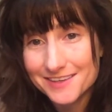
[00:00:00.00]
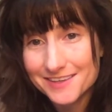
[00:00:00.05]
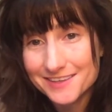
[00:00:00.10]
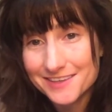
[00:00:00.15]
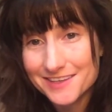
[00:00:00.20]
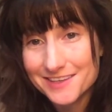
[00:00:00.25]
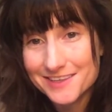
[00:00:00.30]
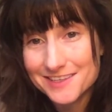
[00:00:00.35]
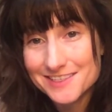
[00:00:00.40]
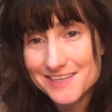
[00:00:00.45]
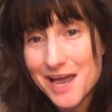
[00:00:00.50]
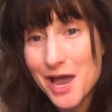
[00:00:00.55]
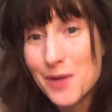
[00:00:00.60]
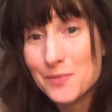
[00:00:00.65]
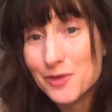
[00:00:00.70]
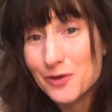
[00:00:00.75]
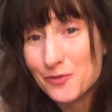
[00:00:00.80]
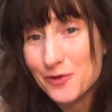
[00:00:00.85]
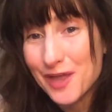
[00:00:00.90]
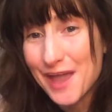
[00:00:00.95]
in the time
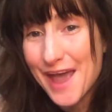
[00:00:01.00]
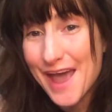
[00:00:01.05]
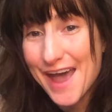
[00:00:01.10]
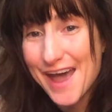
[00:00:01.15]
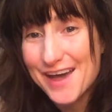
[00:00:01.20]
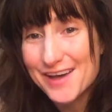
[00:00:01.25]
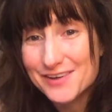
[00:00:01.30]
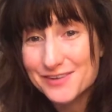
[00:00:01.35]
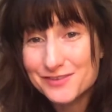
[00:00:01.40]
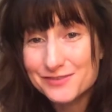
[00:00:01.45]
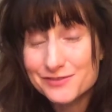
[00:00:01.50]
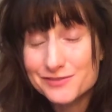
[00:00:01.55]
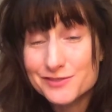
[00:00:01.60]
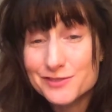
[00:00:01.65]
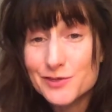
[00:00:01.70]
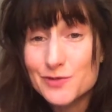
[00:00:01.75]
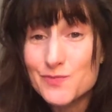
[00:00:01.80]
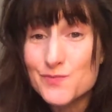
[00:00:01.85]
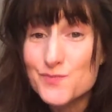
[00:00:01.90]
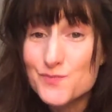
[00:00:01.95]
that we have.
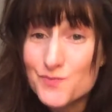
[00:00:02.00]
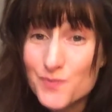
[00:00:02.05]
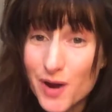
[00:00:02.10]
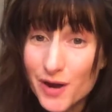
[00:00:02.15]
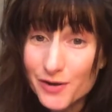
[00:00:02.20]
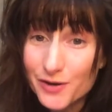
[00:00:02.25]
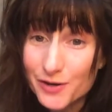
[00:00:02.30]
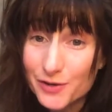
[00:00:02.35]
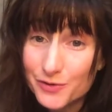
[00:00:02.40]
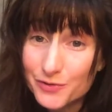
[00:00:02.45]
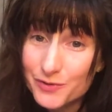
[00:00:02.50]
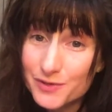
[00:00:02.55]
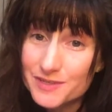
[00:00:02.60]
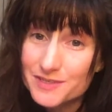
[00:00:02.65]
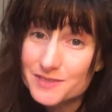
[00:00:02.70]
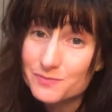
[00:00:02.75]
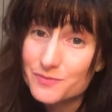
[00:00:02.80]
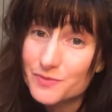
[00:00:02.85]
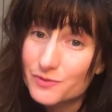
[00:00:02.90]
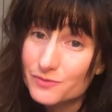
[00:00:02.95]
Tomorrow
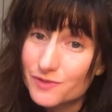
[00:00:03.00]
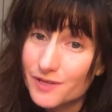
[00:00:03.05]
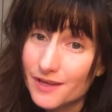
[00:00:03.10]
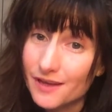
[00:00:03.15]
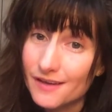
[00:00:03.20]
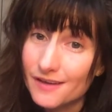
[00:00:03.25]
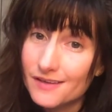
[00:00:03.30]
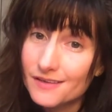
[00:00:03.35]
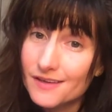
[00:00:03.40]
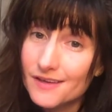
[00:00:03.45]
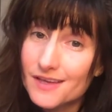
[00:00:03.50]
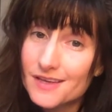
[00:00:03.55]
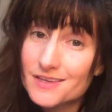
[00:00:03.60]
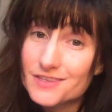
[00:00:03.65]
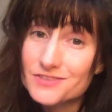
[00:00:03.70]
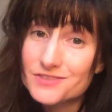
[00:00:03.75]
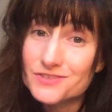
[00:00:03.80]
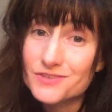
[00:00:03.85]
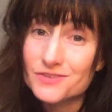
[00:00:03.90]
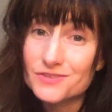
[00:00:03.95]
is Moon Day,
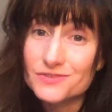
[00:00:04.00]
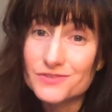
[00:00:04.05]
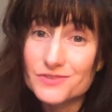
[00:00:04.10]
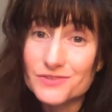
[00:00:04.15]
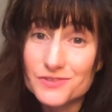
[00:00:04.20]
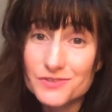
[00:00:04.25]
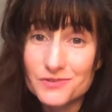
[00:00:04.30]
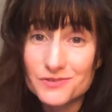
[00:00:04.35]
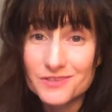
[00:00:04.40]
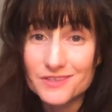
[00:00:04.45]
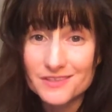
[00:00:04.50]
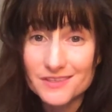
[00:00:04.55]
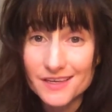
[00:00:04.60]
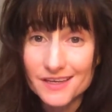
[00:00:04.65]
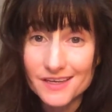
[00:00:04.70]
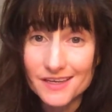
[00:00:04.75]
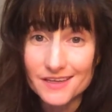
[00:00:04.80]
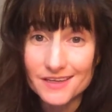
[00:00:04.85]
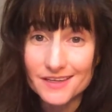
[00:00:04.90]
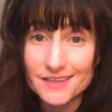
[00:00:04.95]
so do the
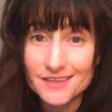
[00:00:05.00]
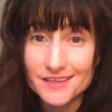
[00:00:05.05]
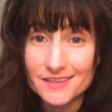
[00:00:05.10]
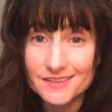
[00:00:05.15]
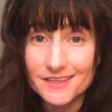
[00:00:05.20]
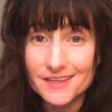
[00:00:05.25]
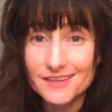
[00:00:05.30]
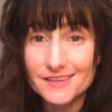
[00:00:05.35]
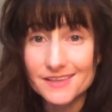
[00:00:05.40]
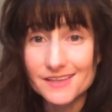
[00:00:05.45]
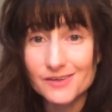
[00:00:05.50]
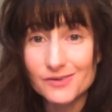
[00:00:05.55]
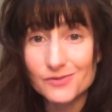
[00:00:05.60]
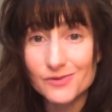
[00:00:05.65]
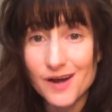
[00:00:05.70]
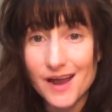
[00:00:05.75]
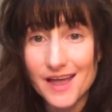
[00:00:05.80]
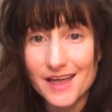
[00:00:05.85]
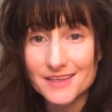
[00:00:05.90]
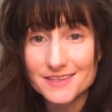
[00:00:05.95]
thing and then get a little
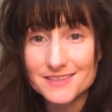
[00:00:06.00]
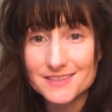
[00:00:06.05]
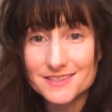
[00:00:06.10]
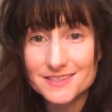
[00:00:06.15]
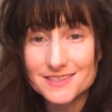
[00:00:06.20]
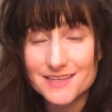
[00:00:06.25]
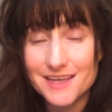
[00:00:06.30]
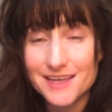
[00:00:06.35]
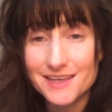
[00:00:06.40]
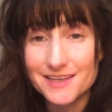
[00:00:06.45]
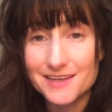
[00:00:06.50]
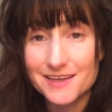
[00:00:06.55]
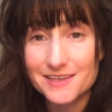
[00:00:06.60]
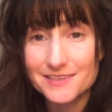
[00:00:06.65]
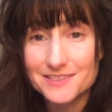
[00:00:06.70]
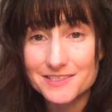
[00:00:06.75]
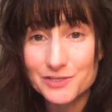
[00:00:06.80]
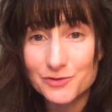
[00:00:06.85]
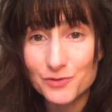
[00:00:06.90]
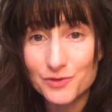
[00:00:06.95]
rest, and I'll
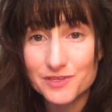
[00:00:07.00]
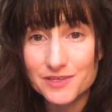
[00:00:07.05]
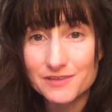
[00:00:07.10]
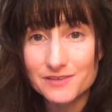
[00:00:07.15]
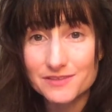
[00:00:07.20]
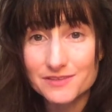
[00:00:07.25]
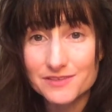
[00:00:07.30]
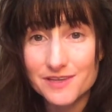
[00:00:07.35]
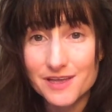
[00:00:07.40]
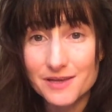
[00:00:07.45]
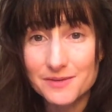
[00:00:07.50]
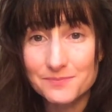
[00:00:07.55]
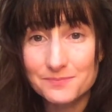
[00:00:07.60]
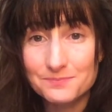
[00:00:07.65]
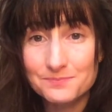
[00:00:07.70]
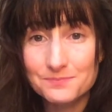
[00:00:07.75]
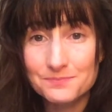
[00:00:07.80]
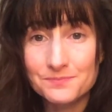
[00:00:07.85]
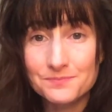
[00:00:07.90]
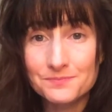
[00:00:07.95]
see you on the other side.
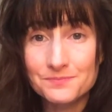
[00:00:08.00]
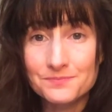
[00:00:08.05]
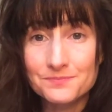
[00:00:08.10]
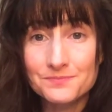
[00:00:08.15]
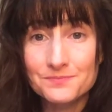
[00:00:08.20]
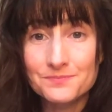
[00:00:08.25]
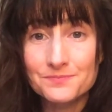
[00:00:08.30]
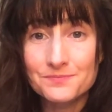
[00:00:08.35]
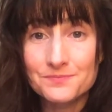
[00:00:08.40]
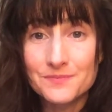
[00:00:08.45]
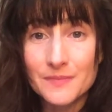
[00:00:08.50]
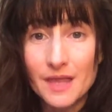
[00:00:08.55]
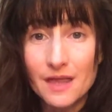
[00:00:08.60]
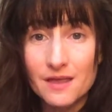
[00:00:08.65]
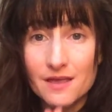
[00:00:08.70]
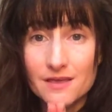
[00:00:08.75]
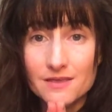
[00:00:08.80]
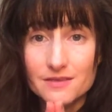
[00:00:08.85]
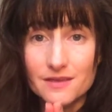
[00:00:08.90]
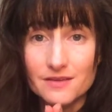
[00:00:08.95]

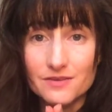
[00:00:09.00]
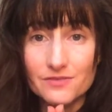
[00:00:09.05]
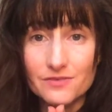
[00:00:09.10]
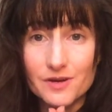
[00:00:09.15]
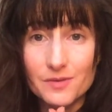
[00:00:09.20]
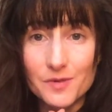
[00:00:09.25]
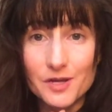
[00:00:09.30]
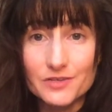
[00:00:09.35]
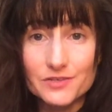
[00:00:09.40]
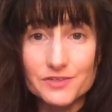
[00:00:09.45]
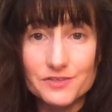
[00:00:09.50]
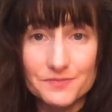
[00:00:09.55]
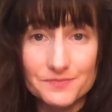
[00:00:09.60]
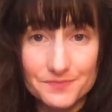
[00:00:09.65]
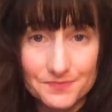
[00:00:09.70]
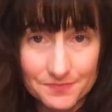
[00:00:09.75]
Thank you very much.